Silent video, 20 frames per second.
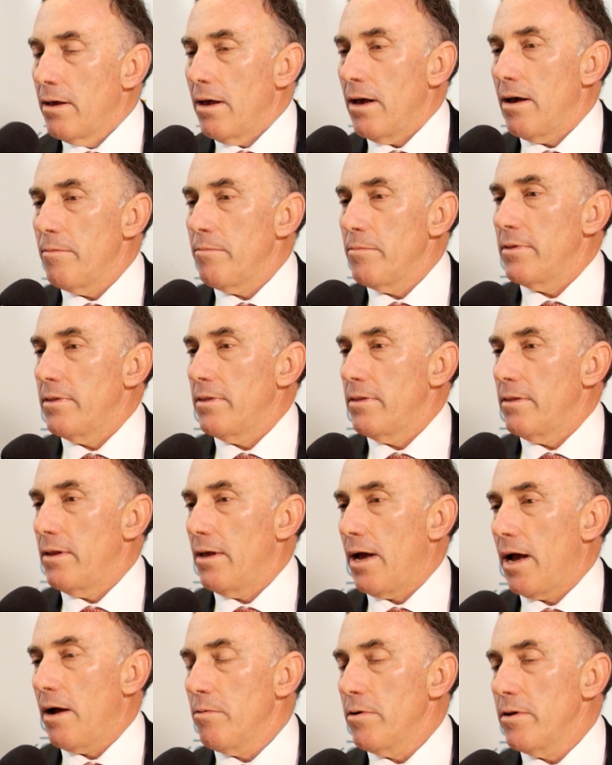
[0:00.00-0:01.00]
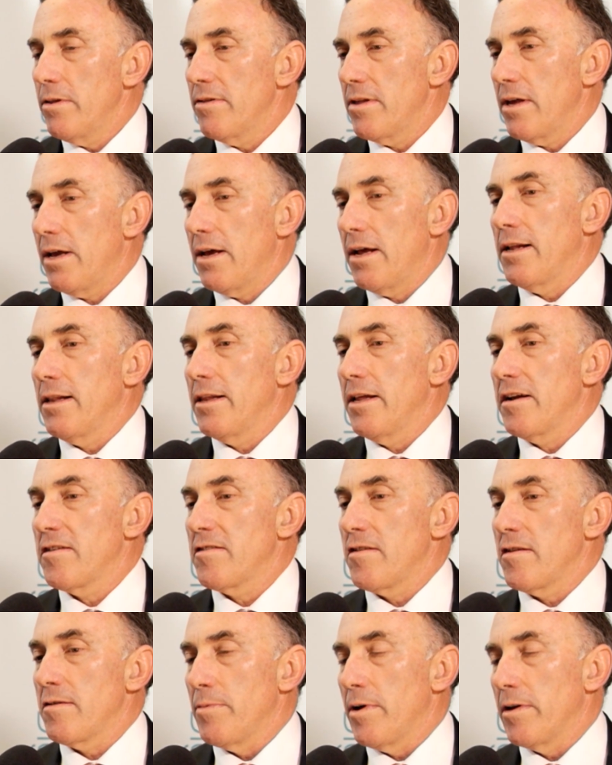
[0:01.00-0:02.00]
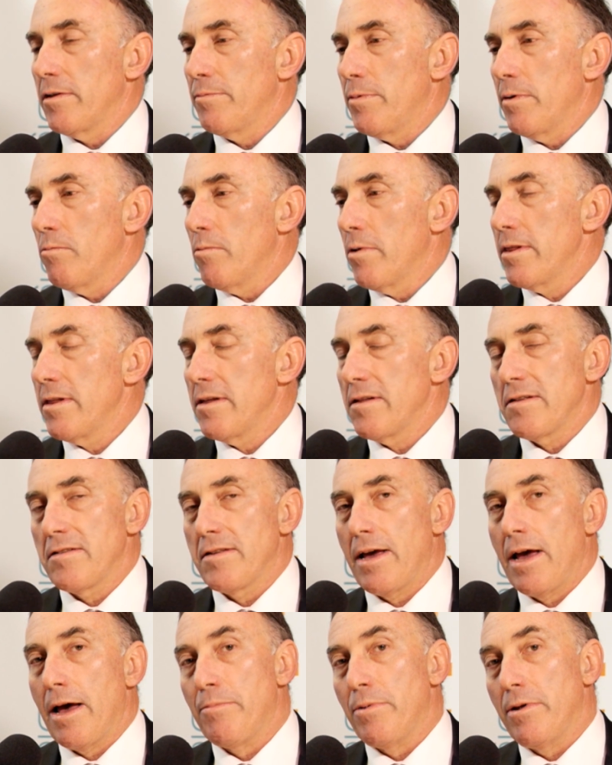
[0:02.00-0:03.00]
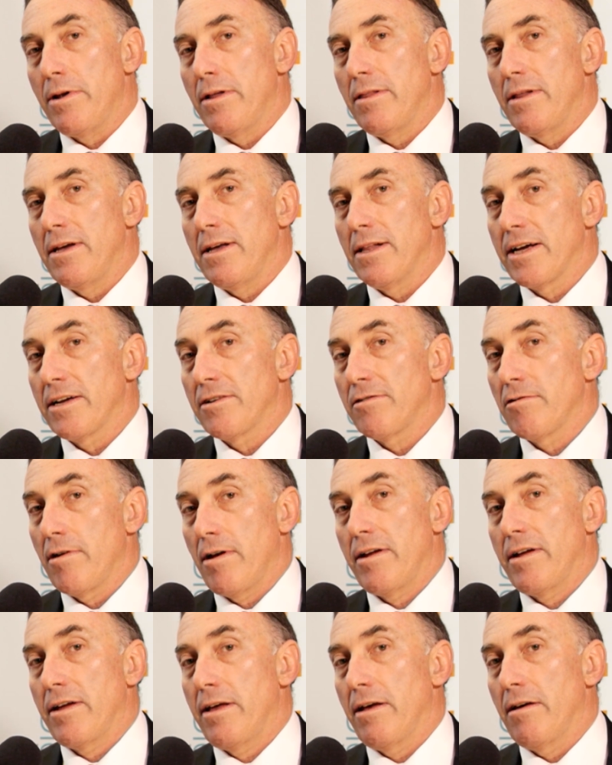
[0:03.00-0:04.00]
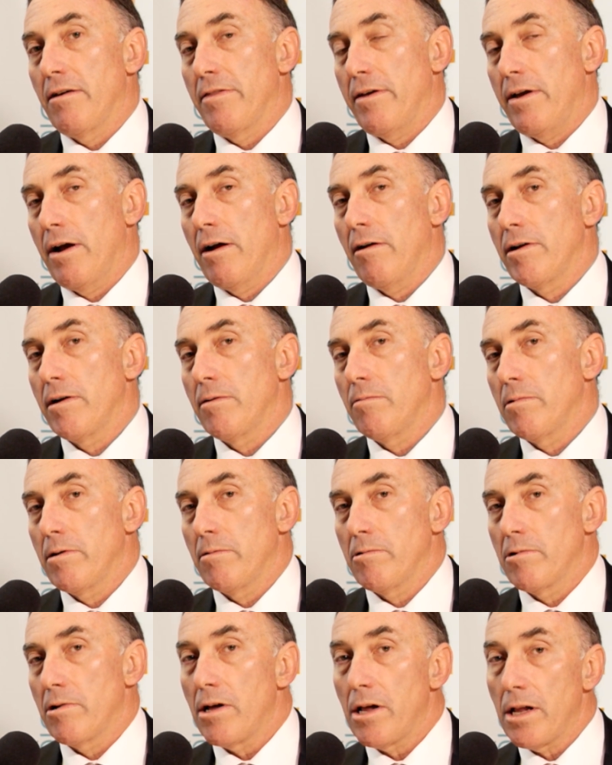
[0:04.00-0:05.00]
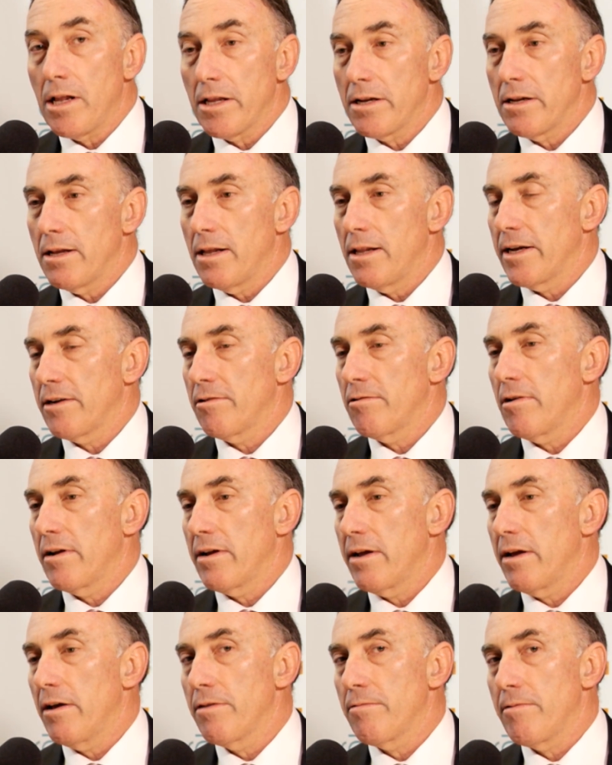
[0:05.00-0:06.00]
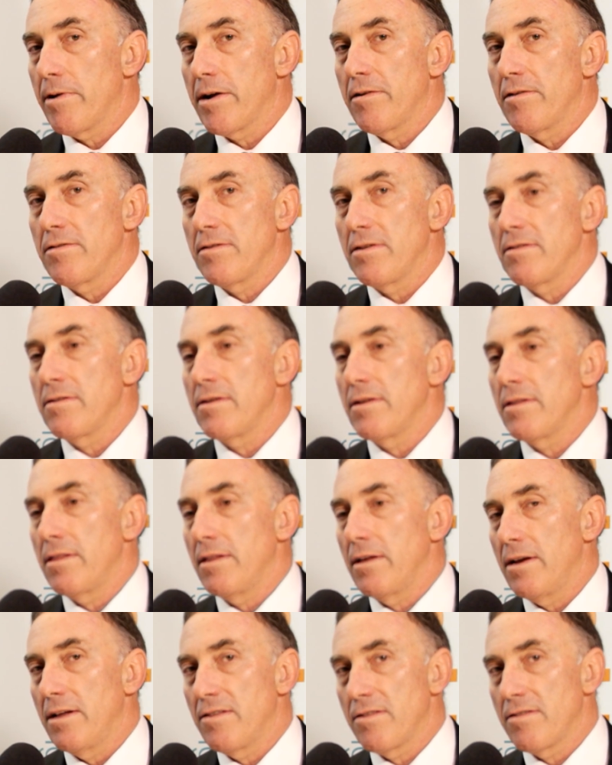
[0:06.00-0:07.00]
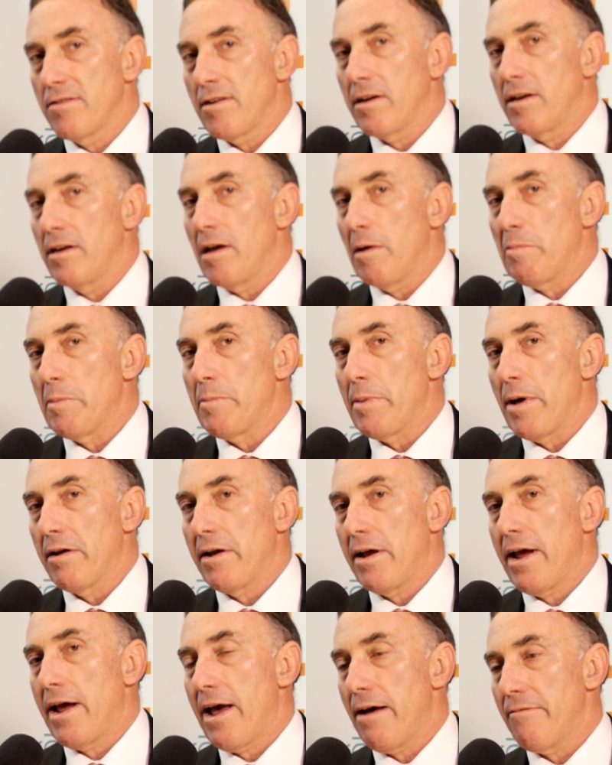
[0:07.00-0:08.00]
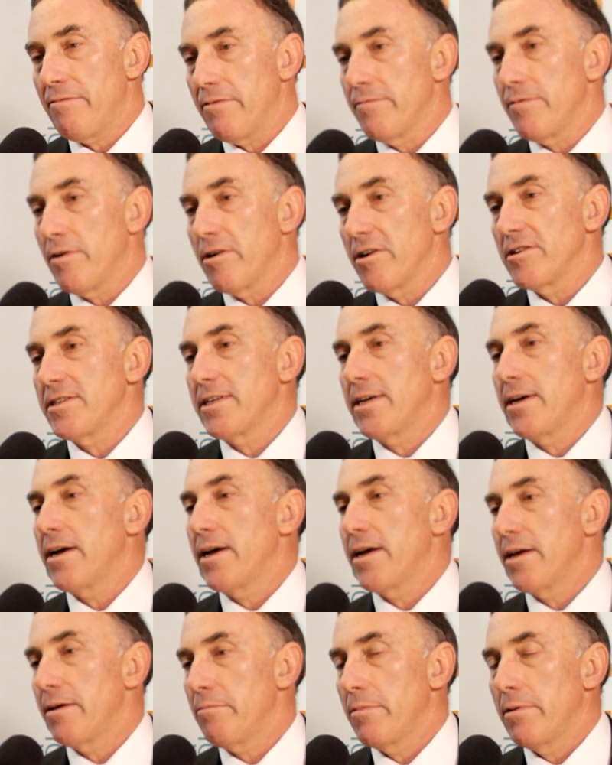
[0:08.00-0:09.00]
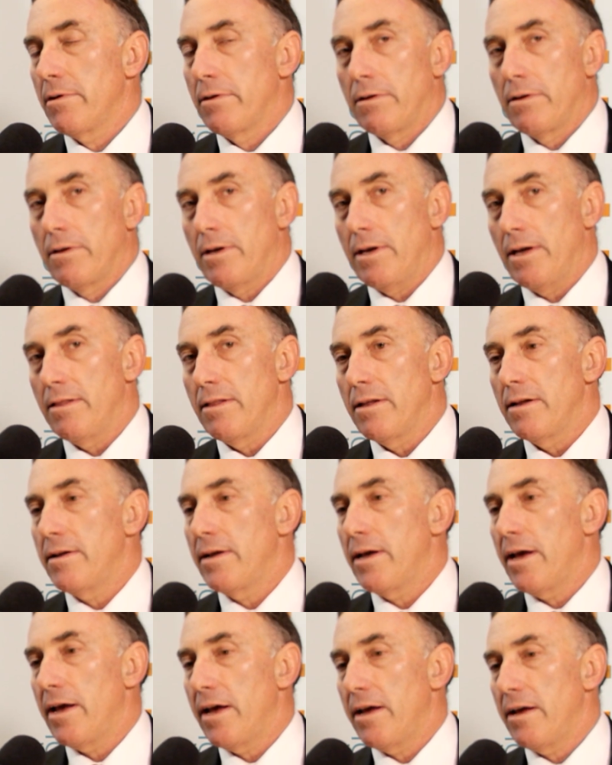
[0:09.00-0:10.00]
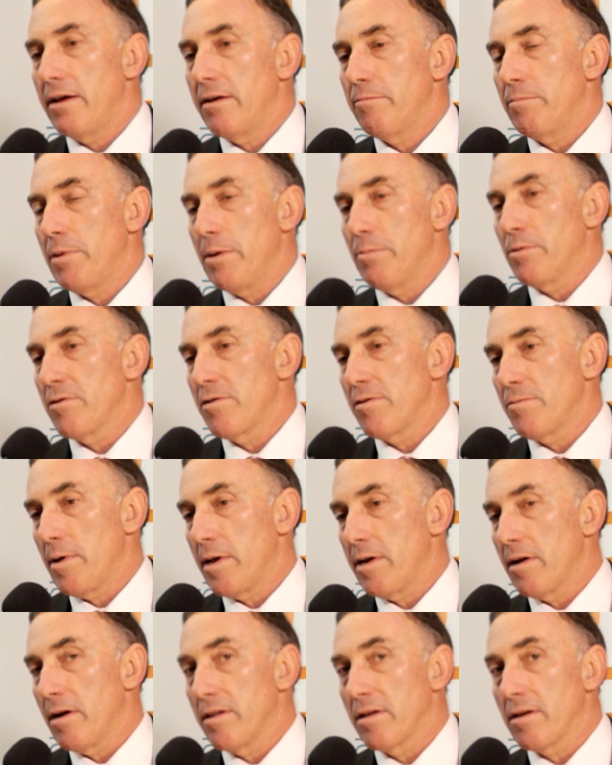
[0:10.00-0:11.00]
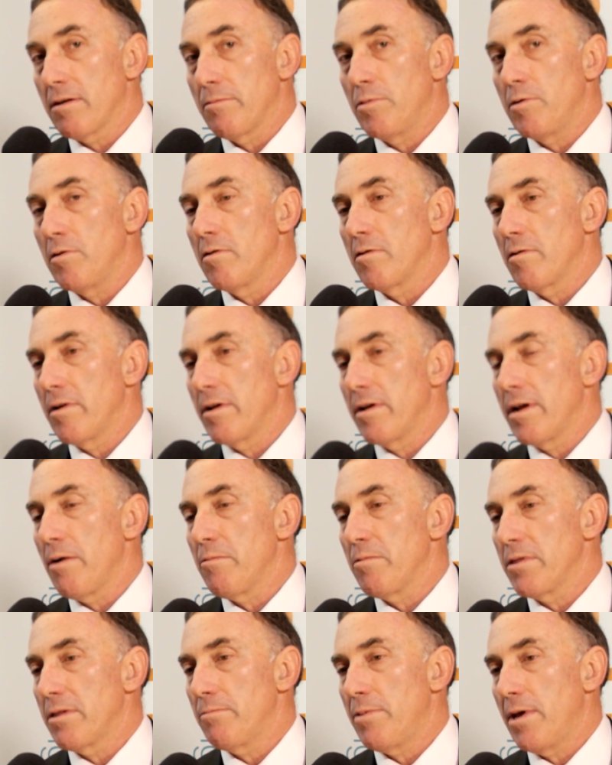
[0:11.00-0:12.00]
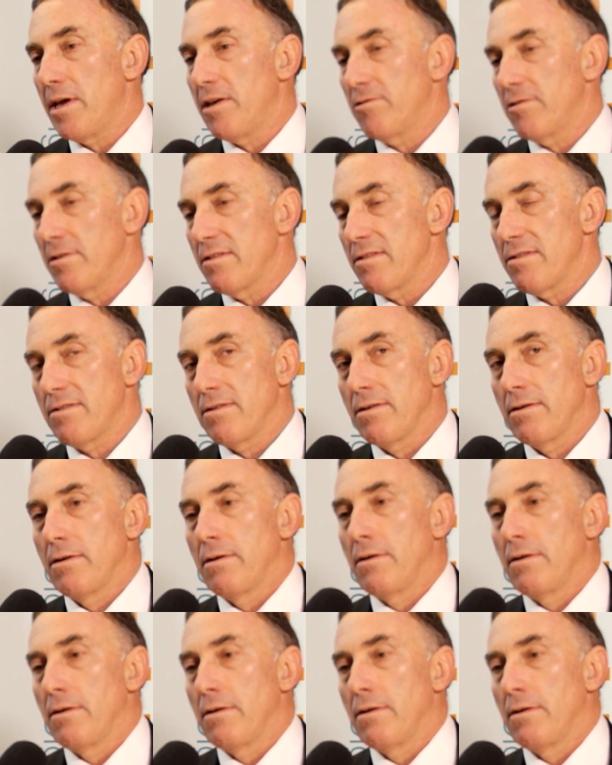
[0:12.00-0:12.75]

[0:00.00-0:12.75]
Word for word: Um, I wouldn't say analytics as much, but one of the things that's happened in the electronic health era where we're all on electronic health records is that it's sucking up about half of our time yeah. in the day people are spending on the computer and not with the patients.